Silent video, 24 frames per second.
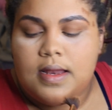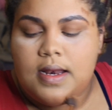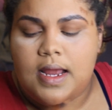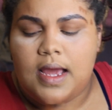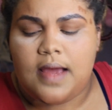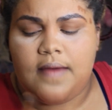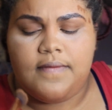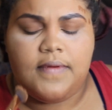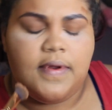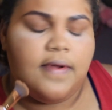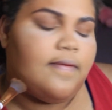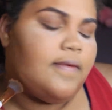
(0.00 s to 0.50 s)

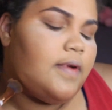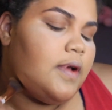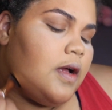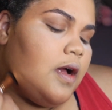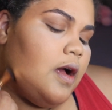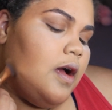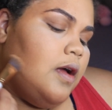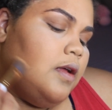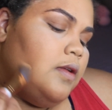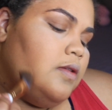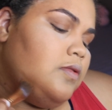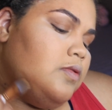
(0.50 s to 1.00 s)
Now I've never
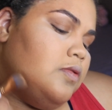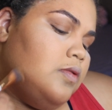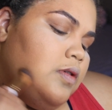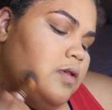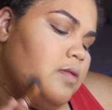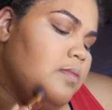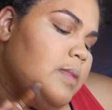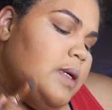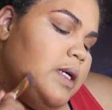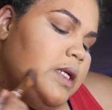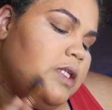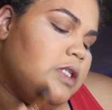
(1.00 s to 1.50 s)

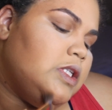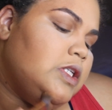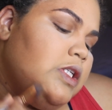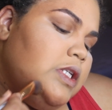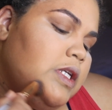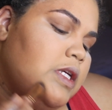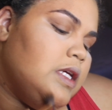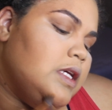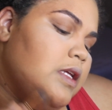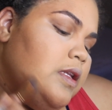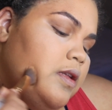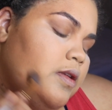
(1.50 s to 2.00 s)
contoured my
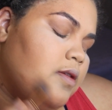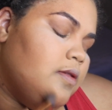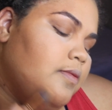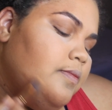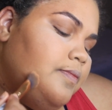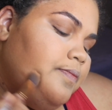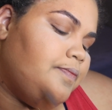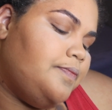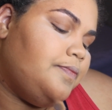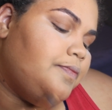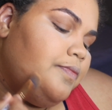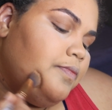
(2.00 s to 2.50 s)
chin
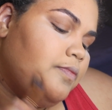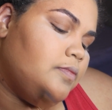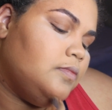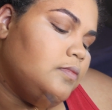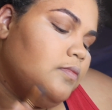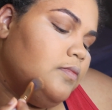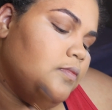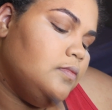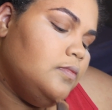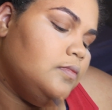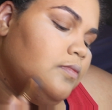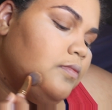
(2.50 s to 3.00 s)

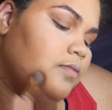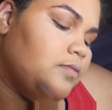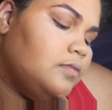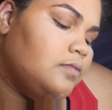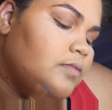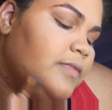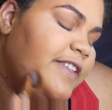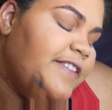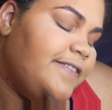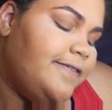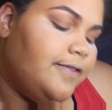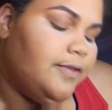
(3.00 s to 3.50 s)

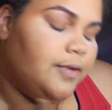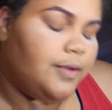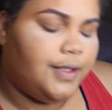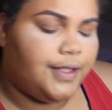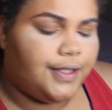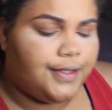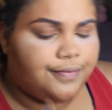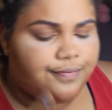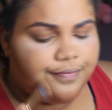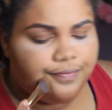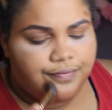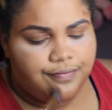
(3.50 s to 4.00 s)

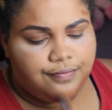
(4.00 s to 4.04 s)
before.